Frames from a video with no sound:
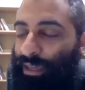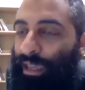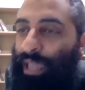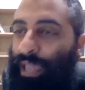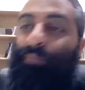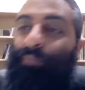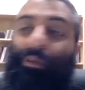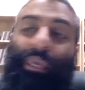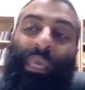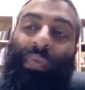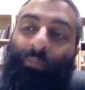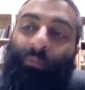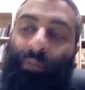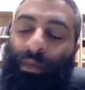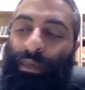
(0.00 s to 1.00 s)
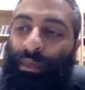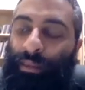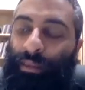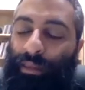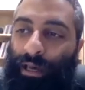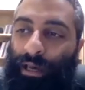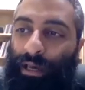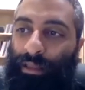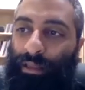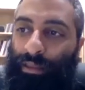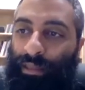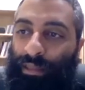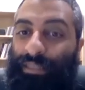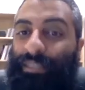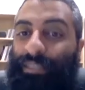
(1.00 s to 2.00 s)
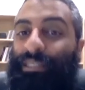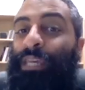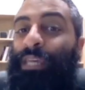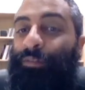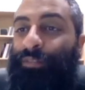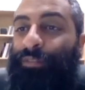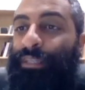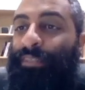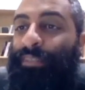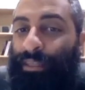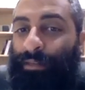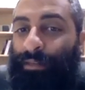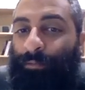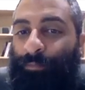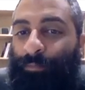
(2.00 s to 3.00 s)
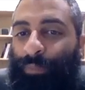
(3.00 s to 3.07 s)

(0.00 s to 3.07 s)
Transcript: And they became uh, a slave of to sin.